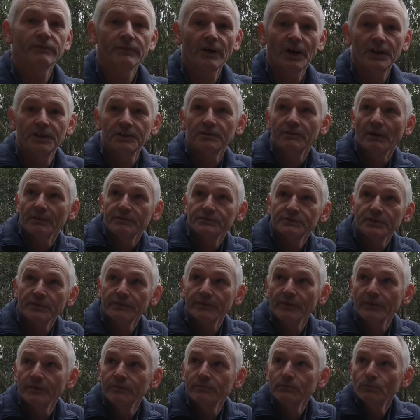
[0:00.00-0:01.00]
photographs
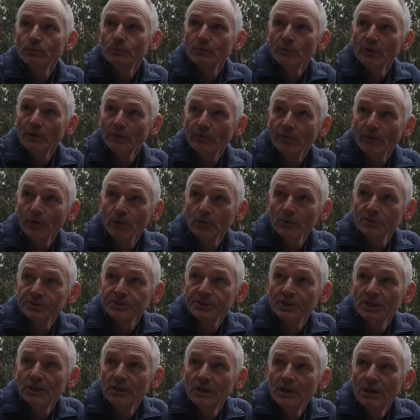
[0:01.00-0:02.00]
of the
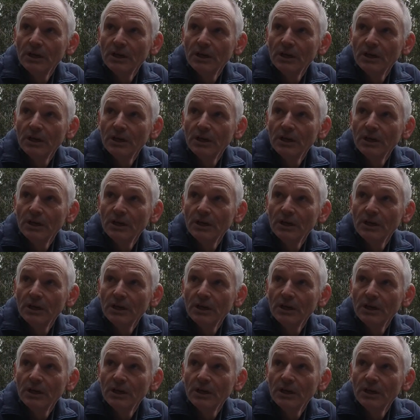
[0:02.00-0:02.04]
falls.